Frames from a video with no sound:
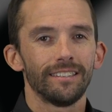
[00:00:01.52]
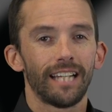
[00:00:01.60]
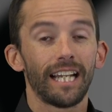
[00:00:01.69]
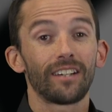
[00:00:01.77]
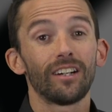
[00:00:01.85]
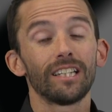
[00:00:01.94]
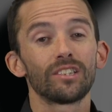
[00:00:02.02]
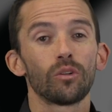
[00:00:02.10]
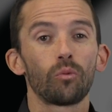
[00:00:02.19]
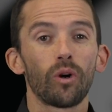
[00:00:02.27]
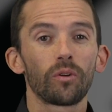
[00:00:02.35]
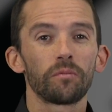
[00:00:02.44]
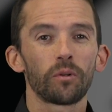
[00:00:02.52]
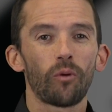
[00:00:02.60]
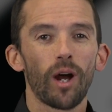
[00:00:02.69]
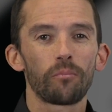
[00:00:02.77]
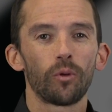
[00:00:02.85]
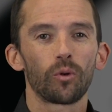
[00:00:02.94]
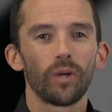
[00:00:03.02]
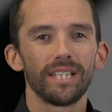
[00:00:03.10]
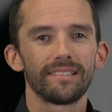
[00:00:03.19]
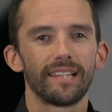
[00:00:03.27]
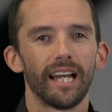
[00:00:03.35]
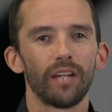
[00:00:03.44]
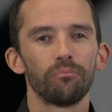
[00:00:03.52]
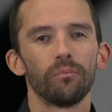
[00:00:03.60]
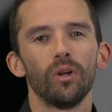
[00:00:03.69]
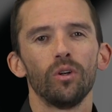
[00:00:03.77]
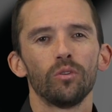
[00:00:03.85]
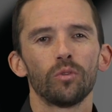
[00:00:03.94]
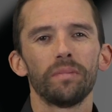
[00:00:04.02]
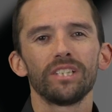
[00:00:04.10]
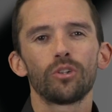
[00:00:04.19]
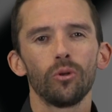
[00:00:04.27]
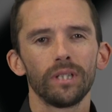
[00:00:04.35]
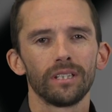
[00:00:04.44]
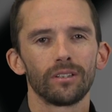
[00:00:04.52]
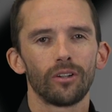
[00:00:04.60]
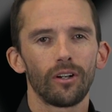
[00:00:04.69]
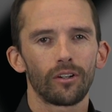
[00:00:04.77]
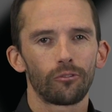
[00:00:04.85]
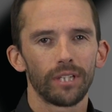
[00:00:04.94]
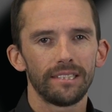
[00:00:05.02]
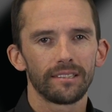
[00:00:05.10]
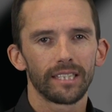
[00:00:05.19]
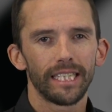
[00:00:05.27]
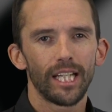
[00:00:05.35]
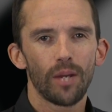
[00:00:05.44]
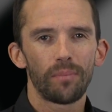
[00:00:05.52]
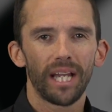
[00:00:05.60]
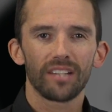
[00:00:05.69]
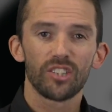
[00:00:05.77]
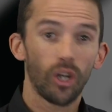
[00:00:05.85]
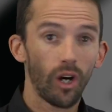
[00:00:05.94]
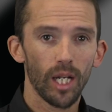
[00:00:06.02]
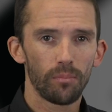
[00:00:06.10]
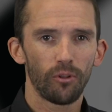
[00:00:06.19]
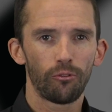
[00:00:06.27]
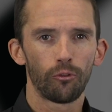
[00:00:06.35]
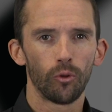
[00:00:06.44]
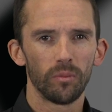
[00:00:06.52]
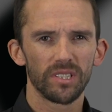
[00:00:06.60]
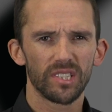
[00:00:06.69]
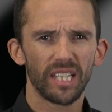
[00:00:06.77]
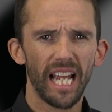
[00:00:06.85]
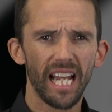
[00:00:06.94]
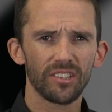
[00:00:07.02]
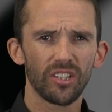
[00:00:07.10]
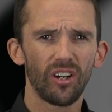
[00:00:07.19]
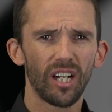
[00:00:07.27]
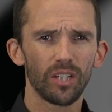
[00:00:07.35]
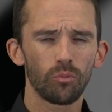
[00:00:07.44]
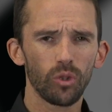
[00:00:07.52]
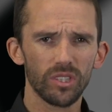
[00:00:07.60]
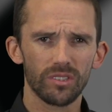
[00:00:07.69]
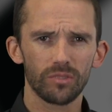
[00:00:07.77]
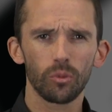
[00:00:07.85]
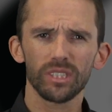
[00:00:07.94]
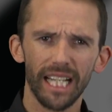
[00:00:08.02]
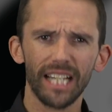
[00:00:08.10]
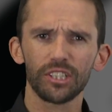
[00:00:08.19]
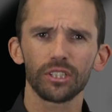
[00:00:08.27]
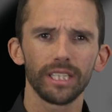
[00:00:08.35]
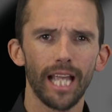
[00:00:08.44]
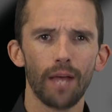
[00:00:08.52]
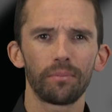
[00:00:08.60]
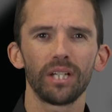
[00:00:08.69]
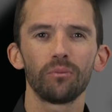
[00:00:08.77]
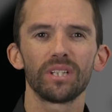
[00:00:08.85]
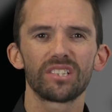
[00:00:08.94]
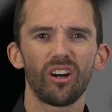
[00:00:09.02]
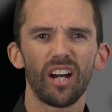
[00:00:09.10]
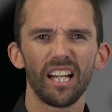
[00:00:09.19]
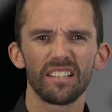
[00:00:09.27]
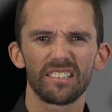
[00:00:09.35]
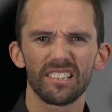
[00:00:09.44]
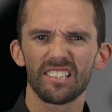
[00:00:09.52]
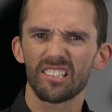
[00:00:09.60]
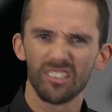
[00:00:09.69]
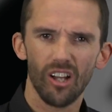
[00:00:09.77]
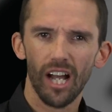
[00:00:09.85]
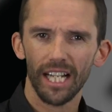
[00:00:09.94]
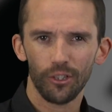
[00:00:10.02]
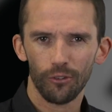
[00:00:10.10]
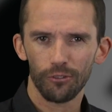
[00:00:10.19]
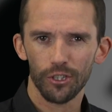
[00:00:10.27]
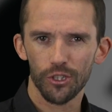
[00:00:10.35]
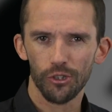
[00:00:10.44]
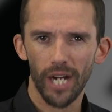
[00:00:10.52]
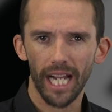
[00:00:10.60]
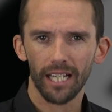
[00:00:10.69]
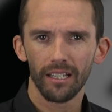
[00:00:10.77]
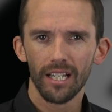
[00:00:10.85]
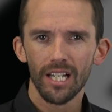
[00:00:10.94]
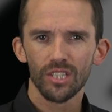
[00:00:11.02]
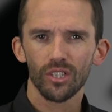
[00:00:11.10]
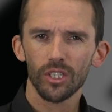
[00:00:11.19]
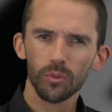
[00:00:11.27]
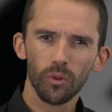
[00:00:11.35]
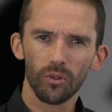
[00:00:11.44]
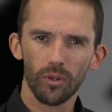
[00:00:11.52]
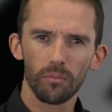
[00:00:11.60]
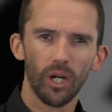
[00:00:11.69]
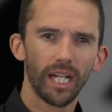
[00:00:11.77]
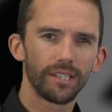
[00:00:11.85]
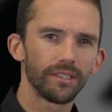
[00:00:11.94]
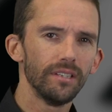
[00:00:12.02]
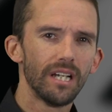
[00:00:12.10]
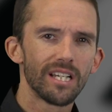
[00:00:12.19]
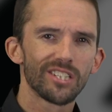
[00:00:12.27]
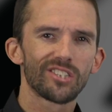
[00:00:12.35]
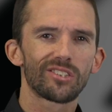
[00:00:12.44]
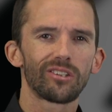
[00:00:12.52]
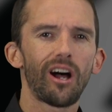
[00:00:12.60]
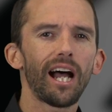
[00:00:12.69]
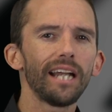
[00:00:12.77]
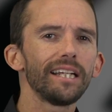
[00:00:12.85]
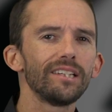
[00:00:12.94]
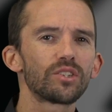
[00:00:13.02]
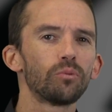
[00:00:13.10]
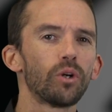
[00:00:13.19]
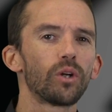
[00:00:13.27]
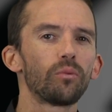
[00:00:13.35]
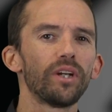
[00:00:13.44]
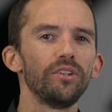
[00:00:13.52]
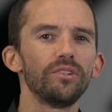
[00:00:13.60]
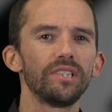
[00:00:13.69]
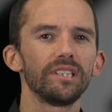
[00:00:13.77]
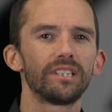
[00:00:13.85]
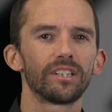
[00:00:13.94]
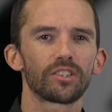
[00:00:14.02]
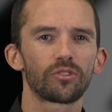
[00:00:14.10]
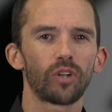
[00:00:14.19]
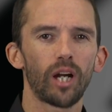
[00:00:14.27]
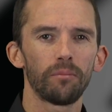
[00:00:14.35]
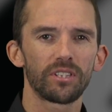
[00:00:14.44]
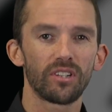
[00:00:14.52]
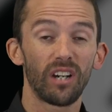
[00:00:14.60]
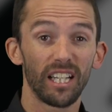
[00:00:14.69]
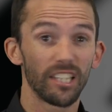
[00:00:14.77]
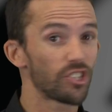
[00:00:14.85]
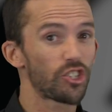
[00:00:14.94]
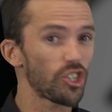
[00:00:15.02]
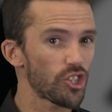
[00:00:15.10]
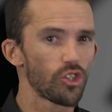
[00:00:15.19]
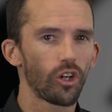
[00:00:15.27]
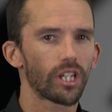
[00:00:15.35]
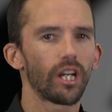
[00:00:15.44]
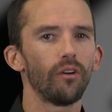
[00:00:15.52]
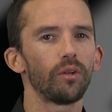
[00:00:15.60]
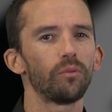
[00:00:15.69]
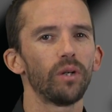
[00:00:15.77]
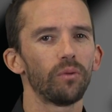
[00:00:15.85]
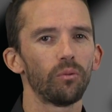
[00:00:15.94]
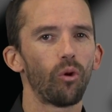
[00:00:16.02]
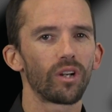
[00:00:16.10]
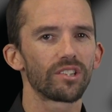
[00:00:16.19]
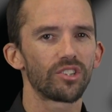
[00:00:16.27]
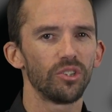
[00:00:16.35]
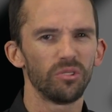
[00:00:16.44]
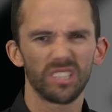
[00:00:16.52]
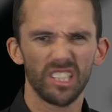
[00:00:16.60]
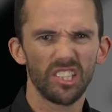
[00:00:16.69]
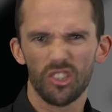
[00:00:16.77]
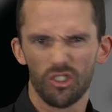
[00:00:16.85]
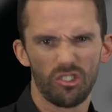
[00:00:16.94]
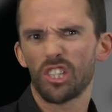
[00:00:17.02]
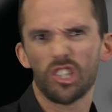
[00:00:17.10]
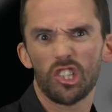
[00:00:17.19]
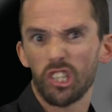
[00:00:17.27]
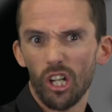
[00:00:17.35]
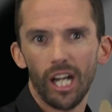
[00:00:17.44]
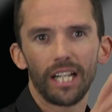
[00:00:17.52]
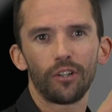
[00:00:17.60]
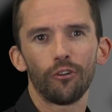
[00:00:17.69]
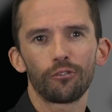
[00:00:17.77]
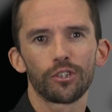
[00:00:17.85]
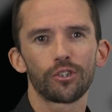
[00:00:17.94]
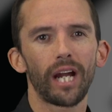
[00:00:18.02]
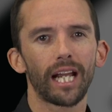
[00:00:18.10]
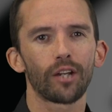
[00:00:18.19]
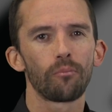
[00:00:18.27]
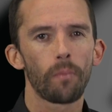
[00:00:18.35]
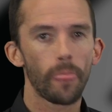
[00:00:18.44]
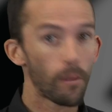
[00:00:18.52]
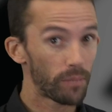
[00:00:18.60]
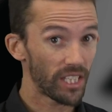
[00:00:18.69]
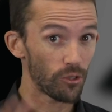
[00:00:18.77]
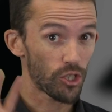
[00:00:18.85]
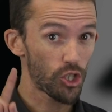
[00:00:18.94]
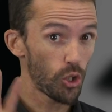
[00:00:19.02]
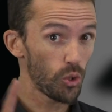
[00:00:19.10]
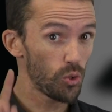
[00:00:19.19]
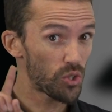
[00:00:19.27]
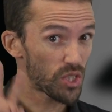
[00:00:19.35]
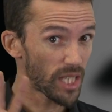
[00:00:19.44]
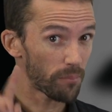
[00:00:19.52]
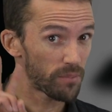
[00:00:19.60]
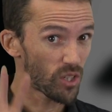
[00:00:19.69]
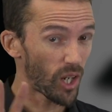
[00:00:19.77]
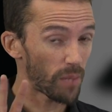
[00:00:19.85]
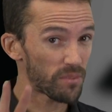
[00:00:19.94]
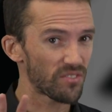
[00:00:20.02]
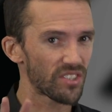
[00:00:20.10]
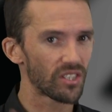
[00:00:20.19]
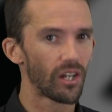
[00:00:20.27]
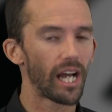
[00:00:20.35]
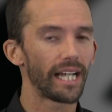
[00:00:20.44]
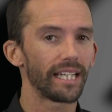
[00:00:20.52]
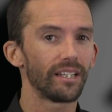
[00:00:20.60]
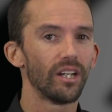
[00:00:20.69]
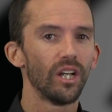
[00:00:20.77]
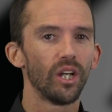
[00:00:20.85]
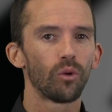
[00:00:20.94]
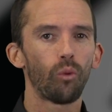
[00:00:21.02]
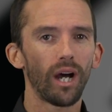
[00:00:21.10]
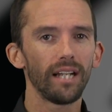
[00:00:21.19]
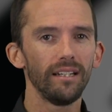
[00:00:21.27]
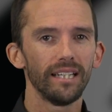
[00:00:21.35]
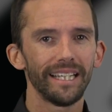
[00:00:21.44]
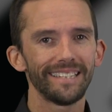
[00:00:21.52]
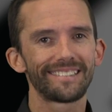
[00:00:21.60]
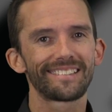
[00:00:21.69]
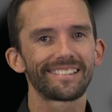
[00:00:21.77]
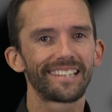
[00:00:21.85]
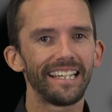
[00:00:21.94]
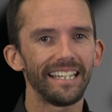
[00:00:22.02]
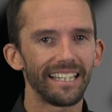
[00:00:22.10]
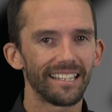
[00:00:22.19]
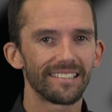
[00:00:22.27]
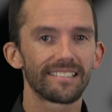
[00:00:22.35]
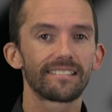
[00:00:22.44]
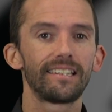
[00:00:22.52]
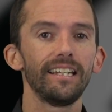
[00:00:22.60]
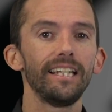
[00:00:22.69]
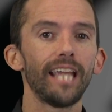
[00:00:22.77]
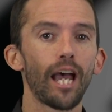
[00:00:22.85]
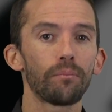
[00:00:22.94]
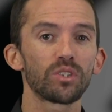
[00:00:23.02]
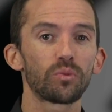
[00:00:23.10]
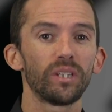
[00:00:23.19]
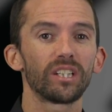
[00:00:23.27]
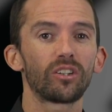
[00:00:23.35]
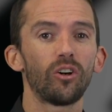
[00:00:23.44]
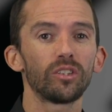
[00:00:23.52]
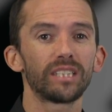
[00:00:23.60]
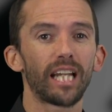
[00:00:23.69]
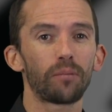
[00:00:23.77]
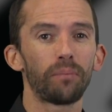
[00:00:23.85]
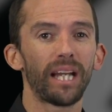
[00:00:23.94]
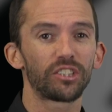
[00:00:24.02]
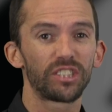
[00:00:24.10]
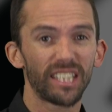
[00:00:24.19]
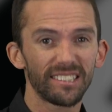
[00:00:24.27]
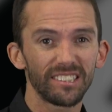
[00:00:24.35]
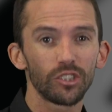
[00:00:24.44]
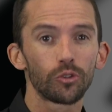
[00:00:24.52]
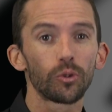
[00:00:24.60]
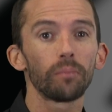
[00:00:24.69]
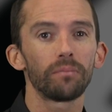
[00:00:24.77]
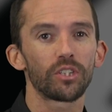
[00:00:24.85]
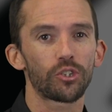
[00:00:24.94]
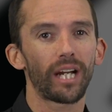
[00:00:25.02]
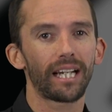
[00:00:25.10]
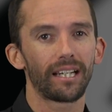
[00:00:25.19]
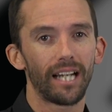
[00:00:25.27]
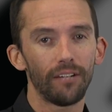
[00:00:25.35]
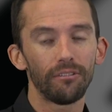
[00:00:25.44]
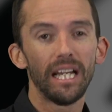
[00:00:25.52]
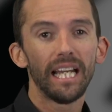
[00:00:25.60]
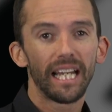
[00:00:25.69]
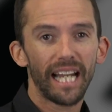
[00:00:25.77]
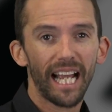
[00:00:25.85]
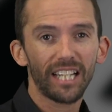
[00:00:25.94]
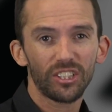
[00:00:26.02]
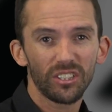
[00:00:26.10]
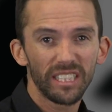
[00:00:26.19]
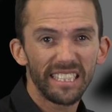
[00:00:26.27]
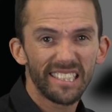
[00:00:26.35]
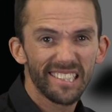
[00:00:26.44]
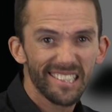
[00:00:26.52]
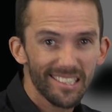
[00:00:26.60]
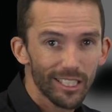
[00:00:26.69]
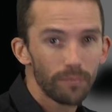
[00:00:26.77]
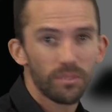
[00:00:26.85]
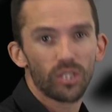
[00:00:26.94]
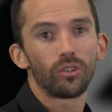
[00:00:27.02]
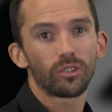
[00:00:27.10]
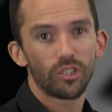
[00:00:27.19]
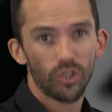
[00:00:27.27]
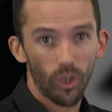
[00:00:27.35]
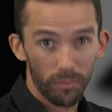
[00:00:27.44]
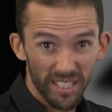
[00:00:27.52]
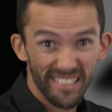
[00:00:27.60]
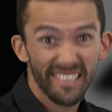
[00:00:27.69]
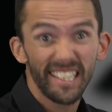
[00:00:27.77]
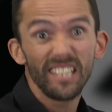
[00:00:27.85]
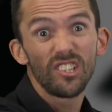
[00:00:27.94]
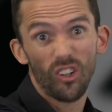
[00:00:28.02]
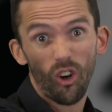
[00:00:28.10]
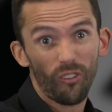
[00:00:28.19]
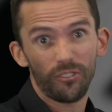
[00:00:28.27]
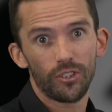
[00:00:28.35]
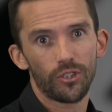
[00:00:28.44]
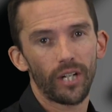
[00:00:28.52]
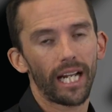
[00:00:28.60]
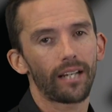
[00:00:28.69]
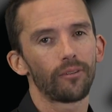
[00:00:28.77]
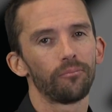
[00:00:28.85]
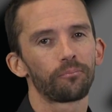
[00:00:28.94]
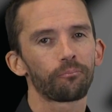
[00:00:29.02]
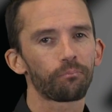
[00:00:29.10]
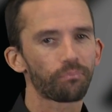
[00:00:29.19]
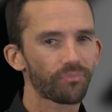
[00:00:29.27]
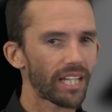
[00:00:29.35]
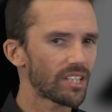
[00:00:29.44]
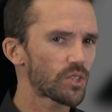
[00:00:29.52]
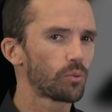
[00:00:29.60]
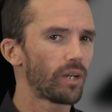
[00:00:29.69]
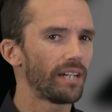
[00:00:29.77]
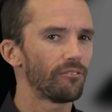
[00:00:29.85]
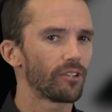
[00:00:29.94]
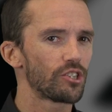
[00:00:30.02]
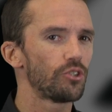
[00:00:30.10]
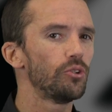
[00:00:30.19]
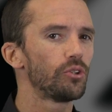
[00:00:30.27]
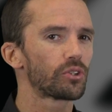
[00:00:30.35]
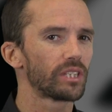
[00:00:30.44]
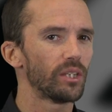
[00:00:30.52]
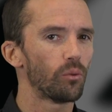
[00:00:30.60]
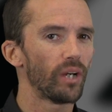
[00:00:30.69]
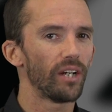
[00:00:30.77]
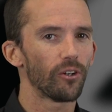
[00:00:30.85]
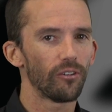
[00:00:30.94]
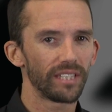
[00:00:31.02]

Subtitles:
Hey guys, welcome to Whiteboard Wednesday. We've been talking a lot recently about tyre performance and how what's actually happening when tyres are sliding off the track. So I just want to remind you, sliding is the word we're using to describe a tyre that's just not going where we want it to. It's sliding off the track. But there are two subtypes of sliding. One is skidding, and skidding happens when the contact patch doesn't grip the track enough and actually slips along the top. It skids off the track. And that's the one everyone's usually aware of.